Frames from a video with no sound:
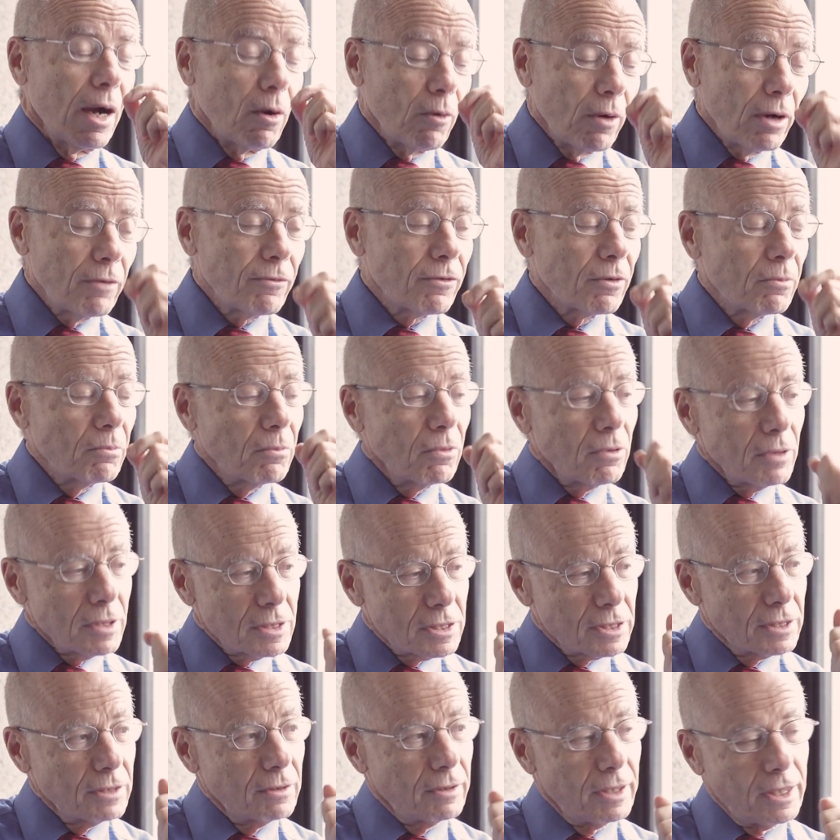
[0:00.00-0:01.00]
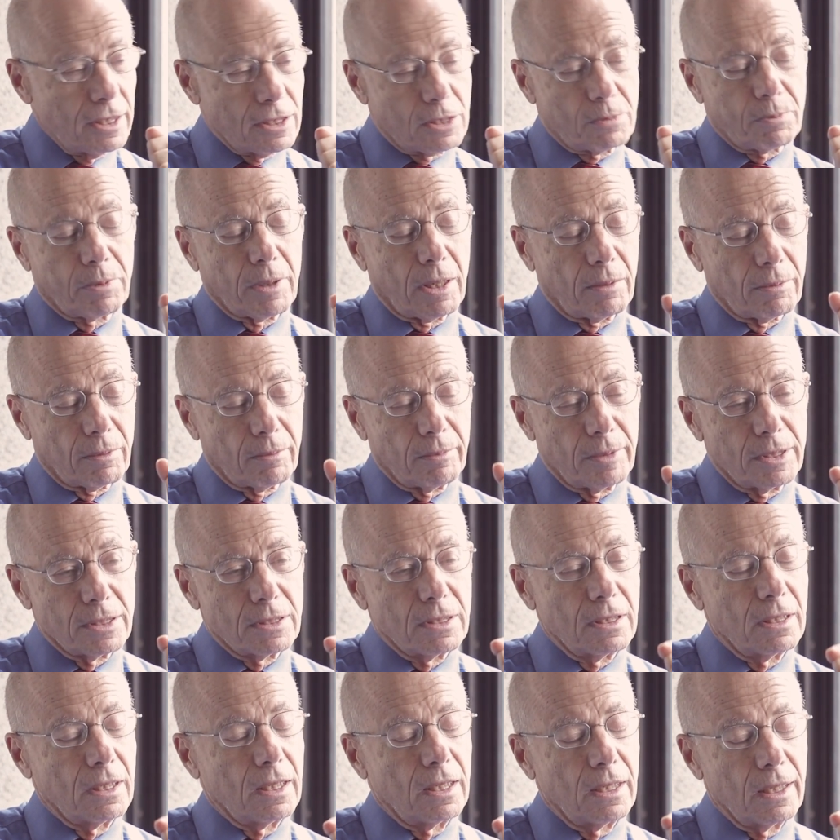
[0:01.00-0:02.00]
However, a more serious problem
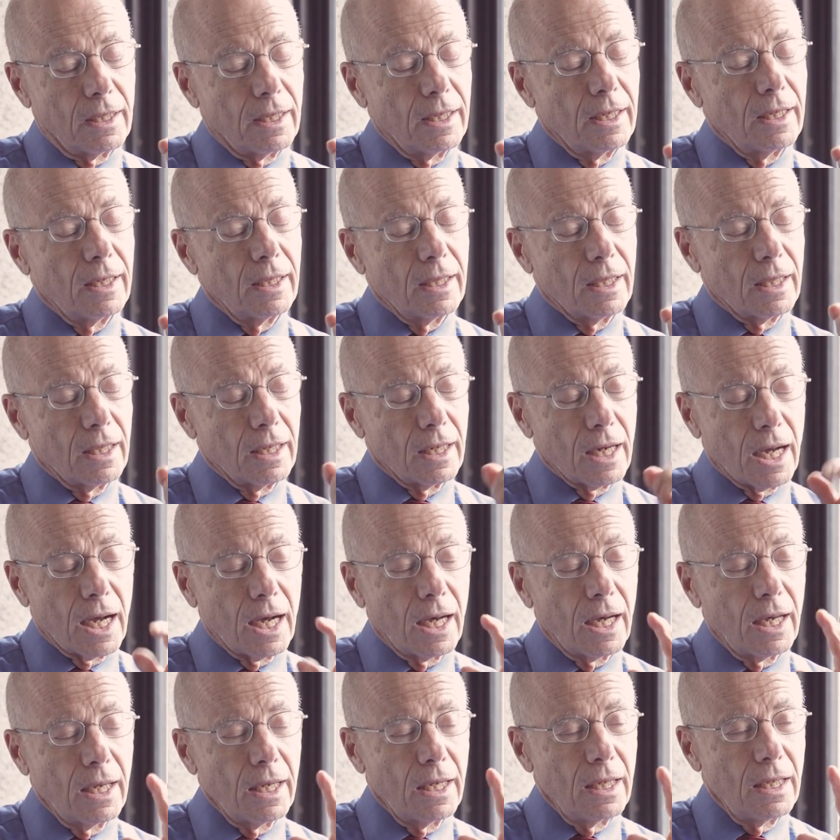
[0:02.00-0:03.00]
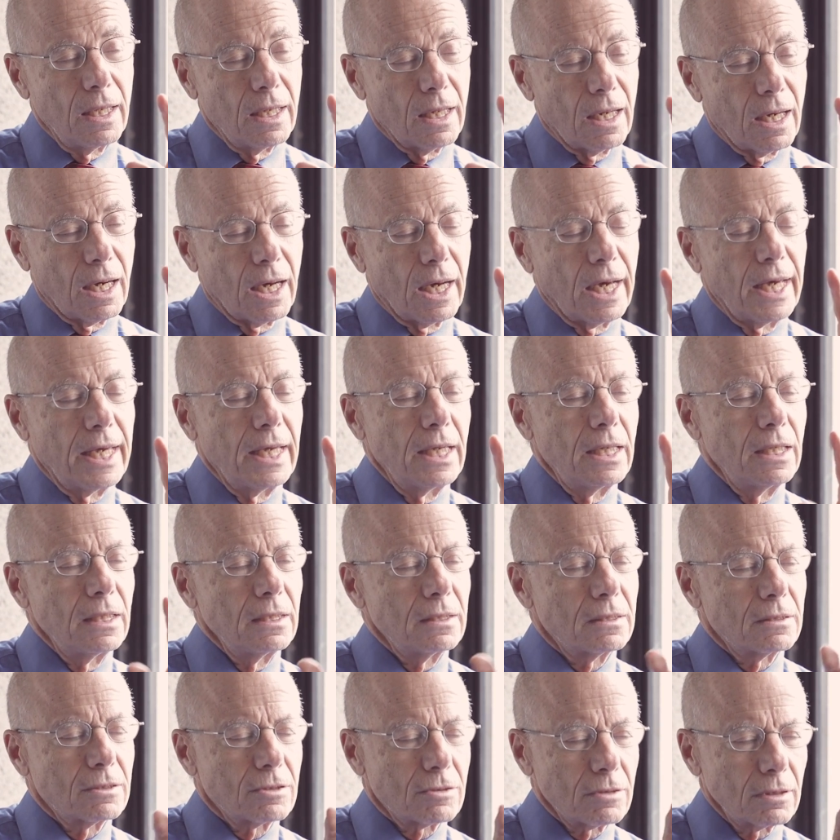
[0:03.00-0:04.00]
is, and I
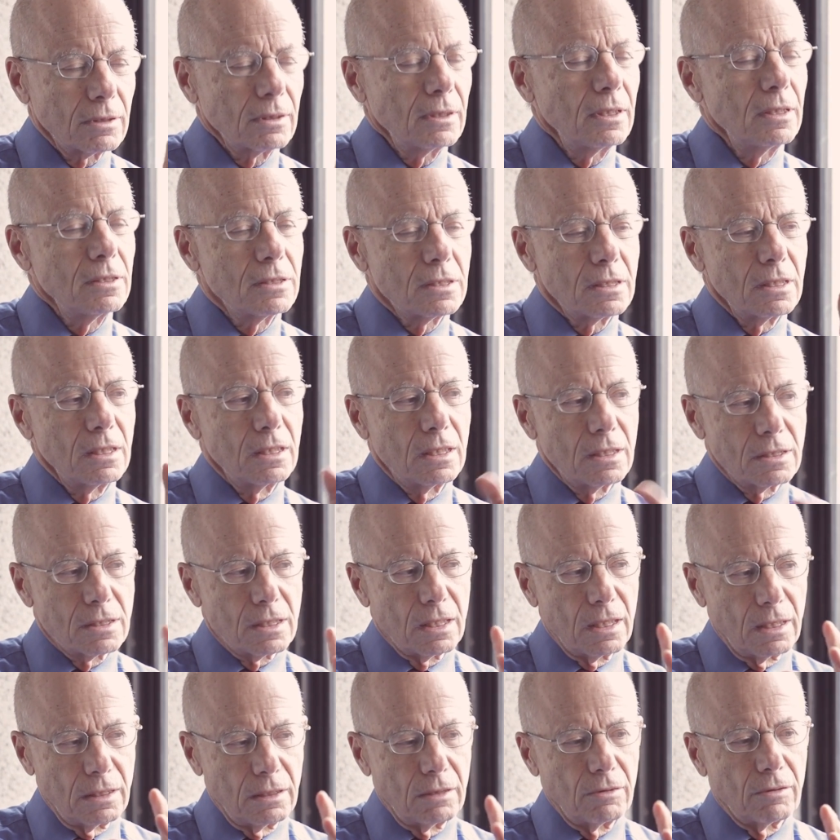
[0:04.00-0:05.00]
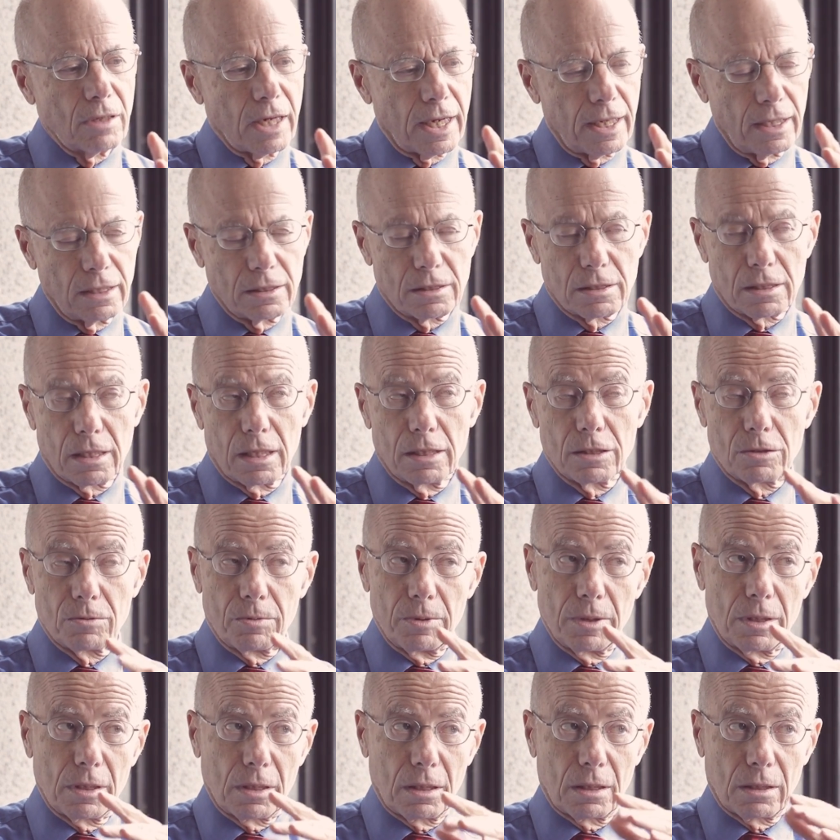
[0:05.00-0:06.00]
certainly see this in the United
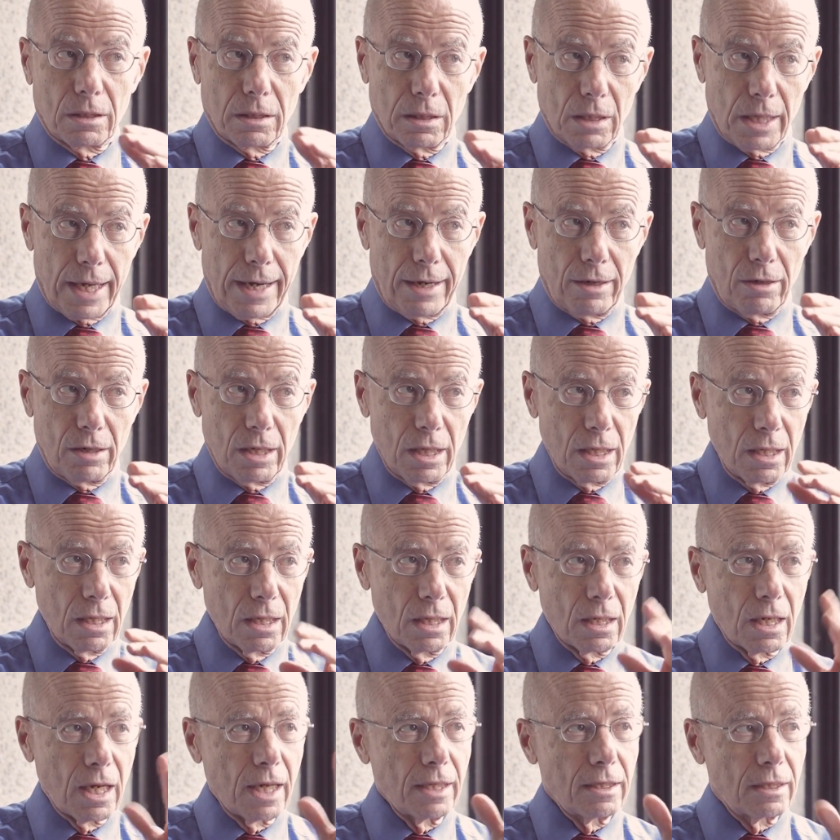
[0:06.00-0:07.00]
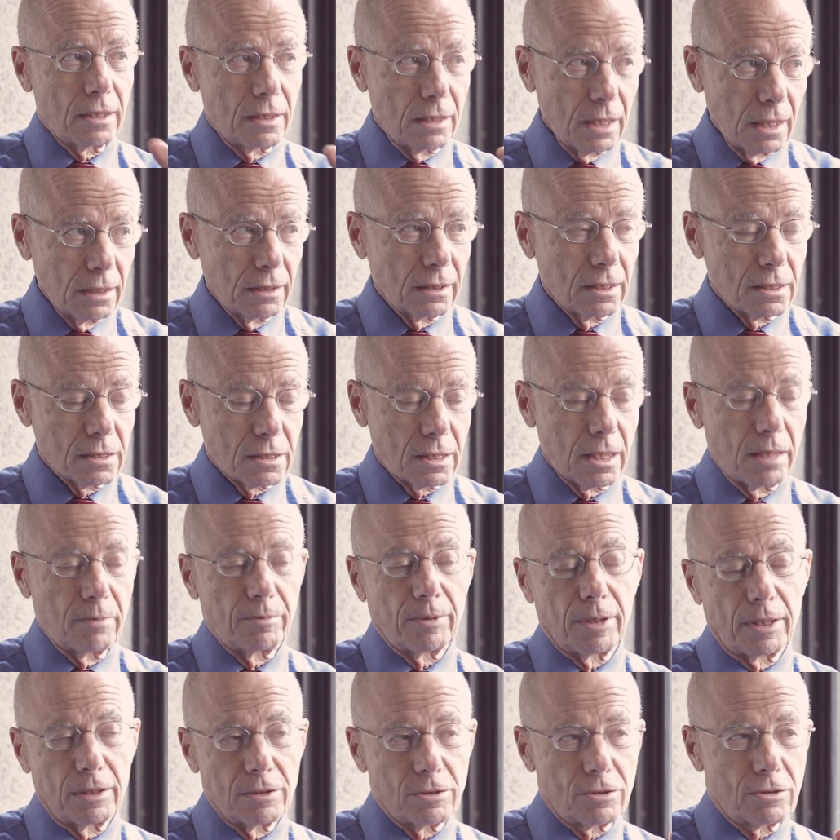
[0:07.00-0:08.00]
States with clarity, and I think the
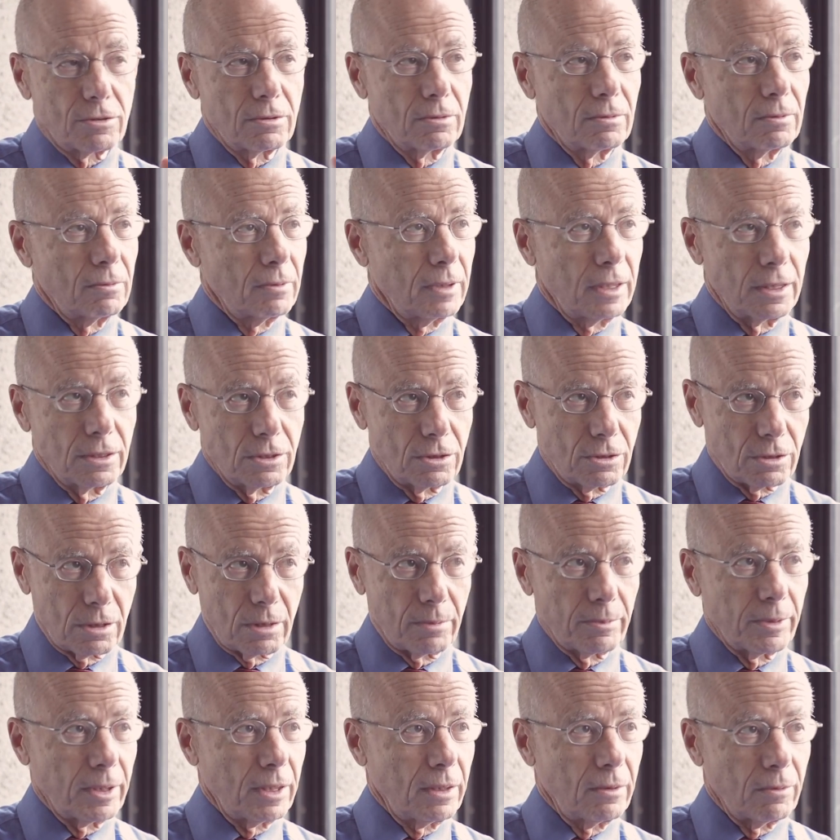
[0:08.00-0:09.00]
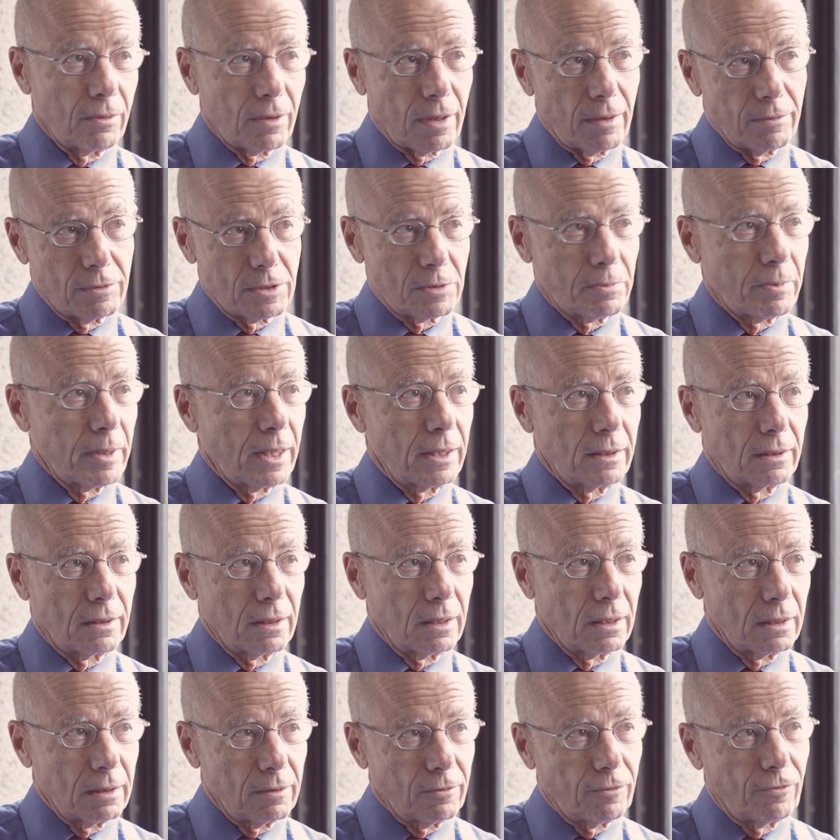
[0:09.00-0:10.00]
same thing is true in Germany, where I've
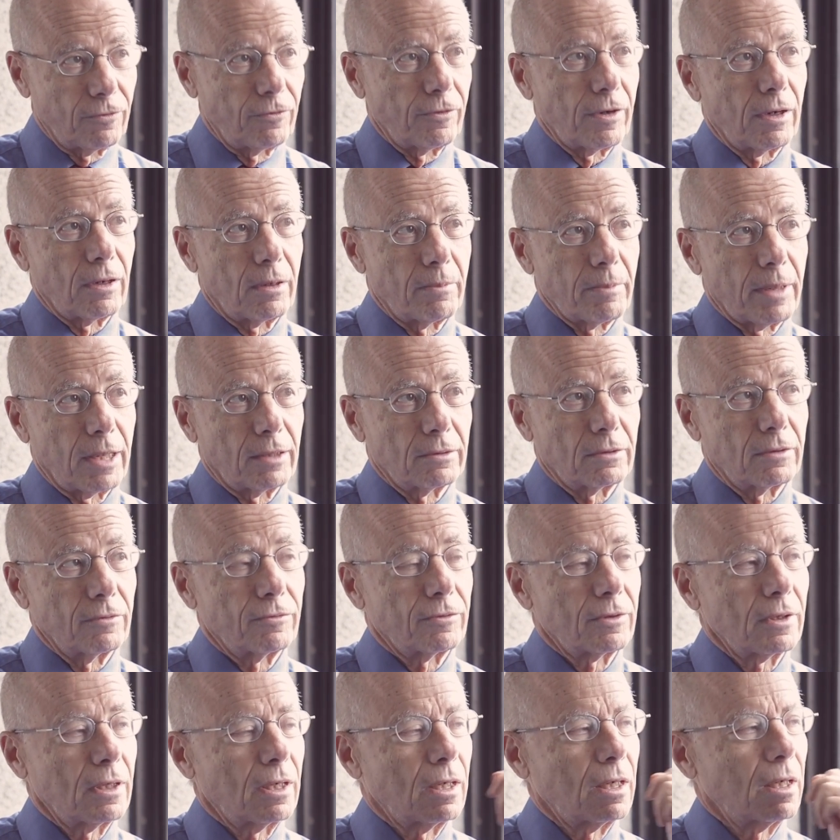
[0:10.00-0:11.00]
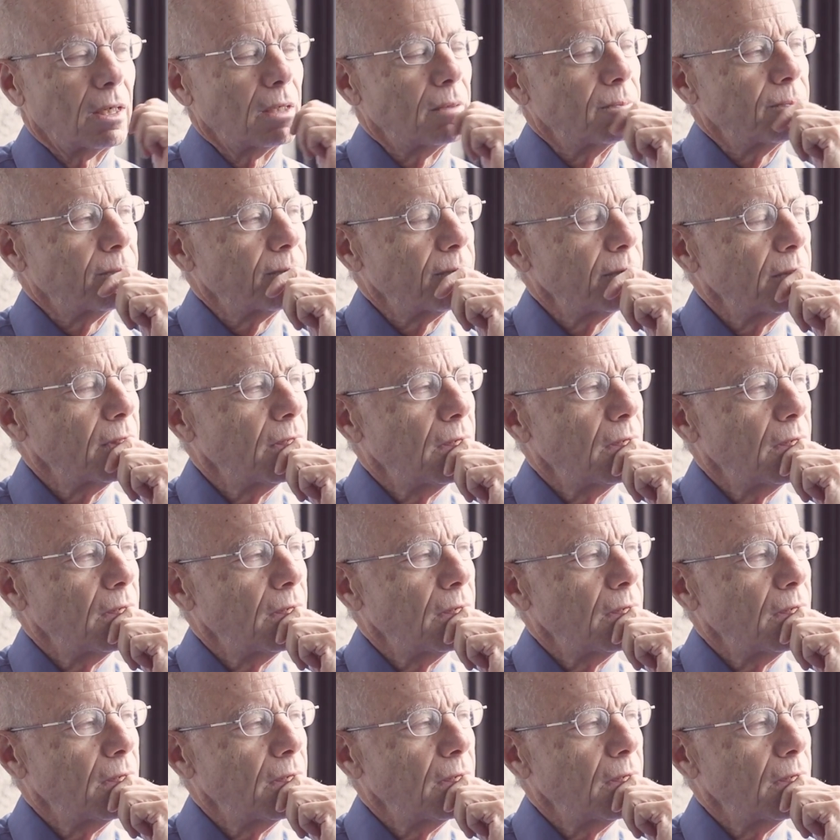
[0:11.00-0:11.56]
spent a fair amount of time.